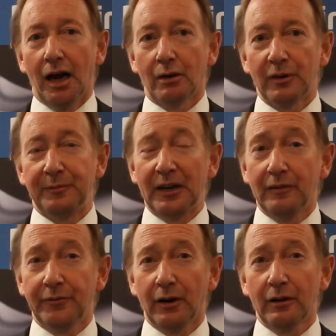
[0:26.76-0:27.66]
we've been
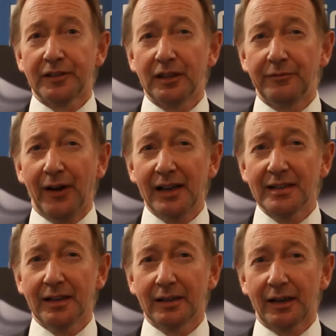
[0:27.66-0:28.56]
involved in
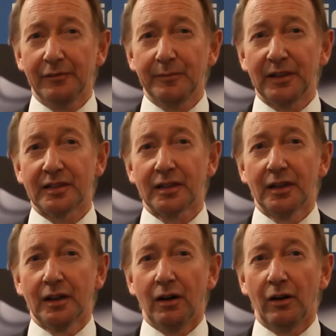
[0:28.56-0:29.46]
advising the government
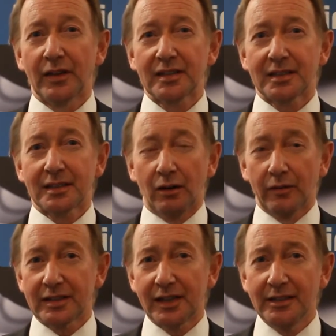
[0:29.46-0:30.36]
on
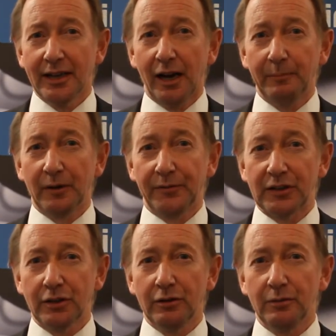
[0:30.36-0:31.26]
the setting up of the
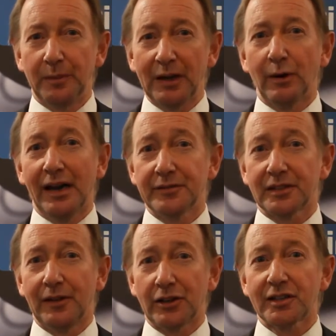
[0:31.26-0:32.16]
two big waves
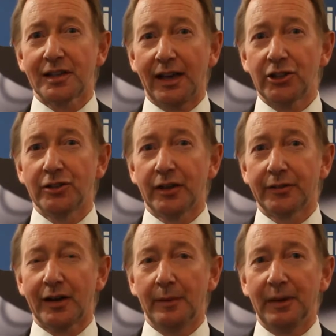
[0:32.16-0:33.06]
of legislation that
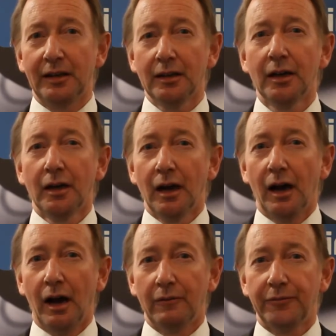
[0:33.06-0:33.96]
have come in
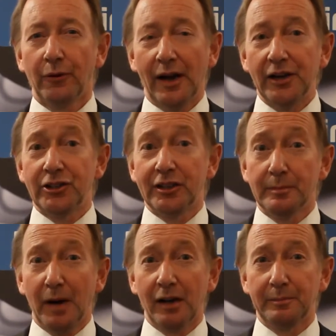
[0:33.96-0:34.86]
for energy
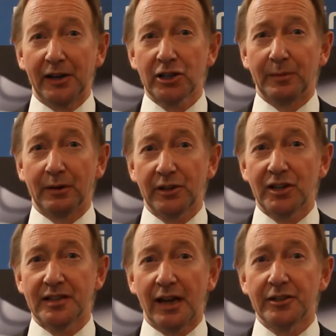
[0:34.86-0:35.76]
demand management, which
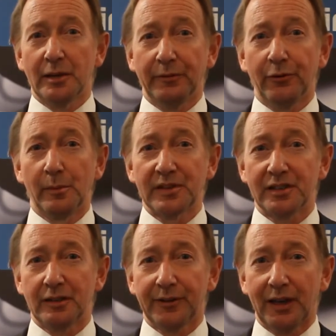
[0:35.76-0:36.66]
is energy performance
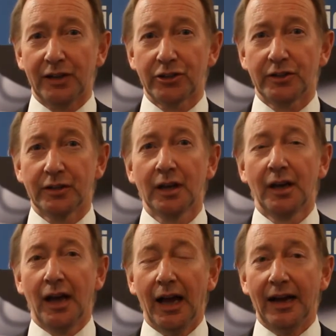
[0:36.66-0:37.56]
certification
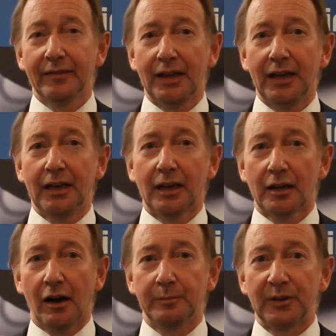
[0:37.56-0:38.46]
and the
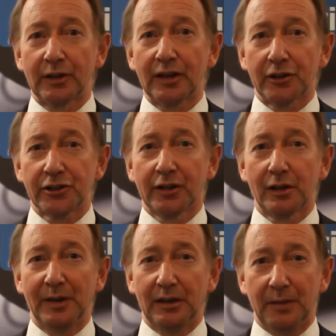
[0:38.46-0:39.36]
carbon reduction
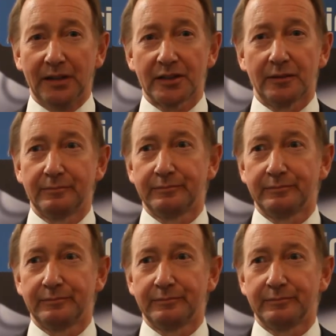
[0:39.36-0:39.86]
commitment.